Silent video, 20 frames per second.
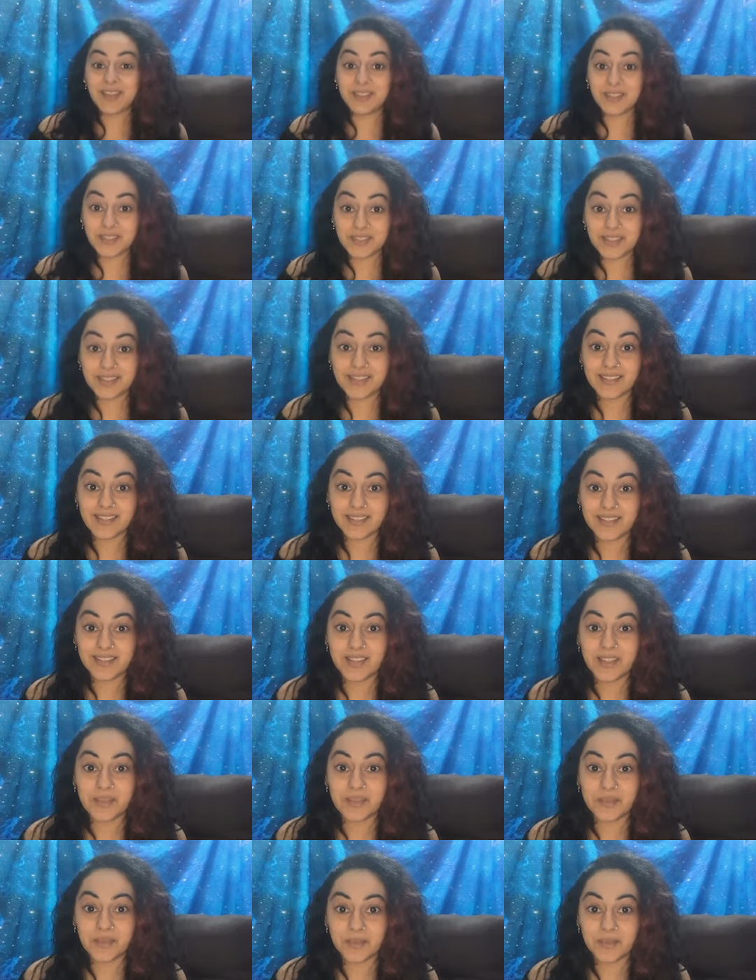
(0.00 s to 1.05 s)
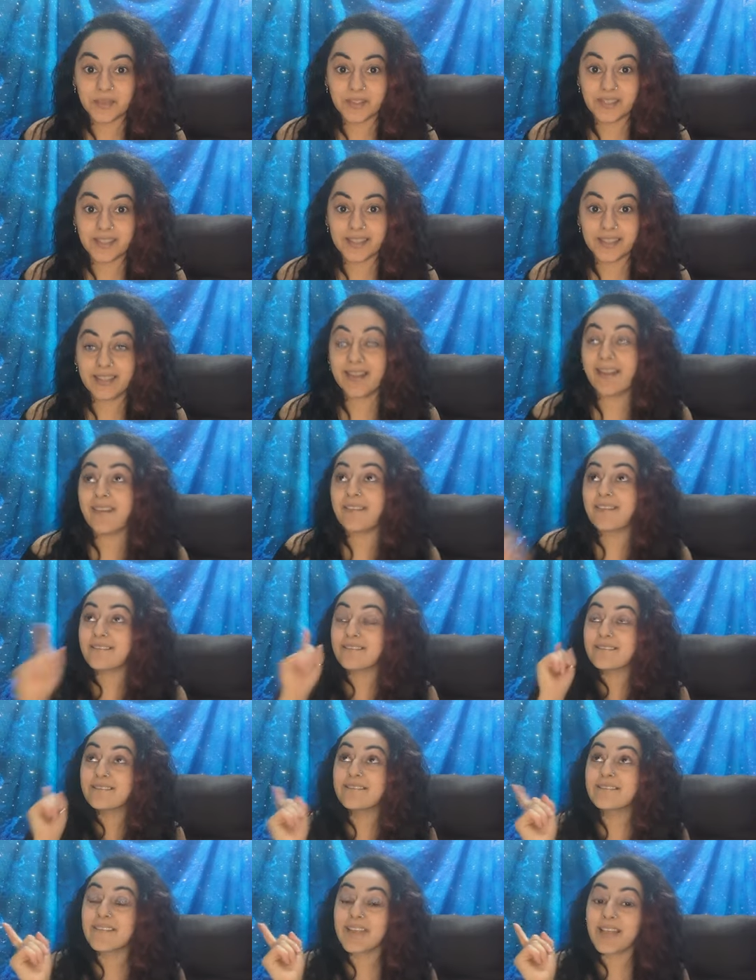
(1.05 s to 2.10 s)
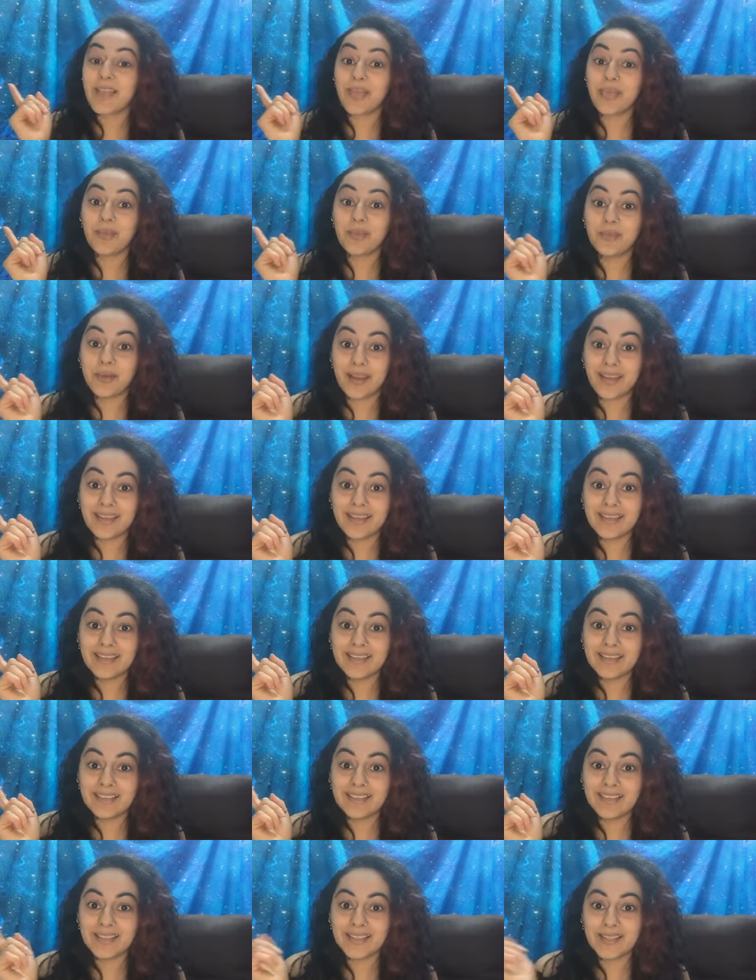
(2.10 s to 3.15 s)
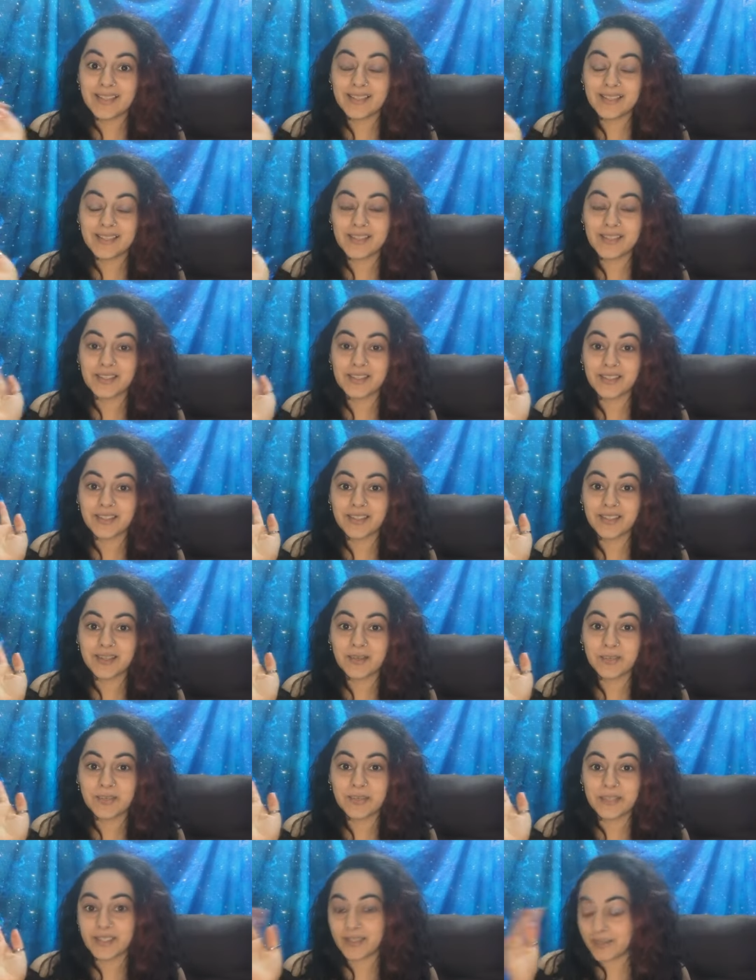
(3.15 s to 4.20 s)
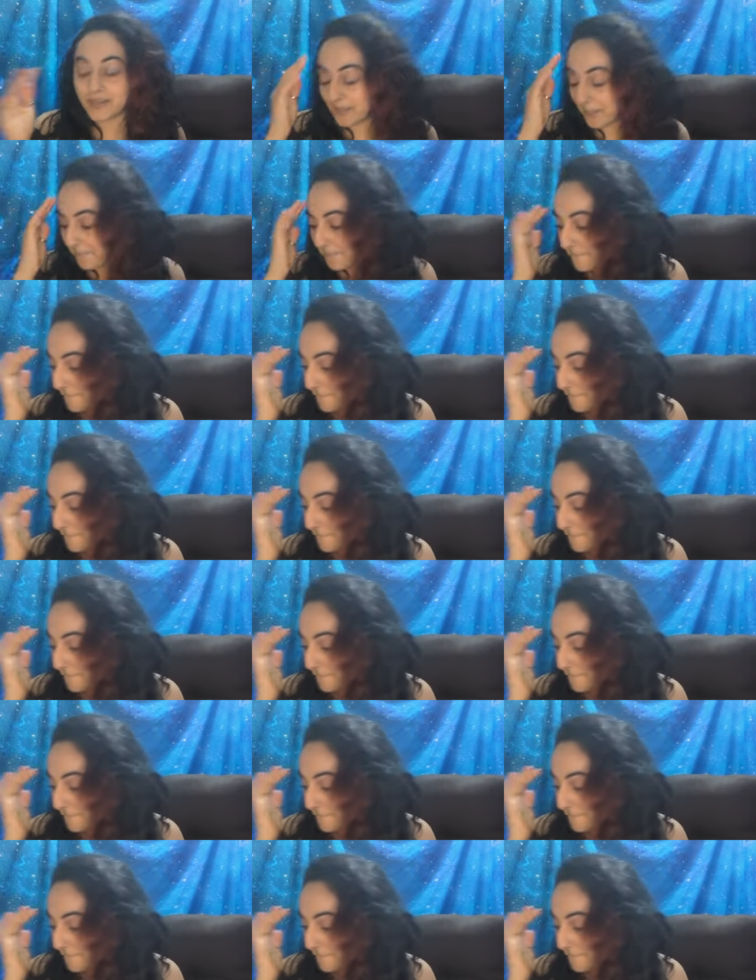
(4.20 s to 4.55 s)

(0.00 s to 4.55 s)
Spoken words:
Just as I started recording, the rain has just started coming down.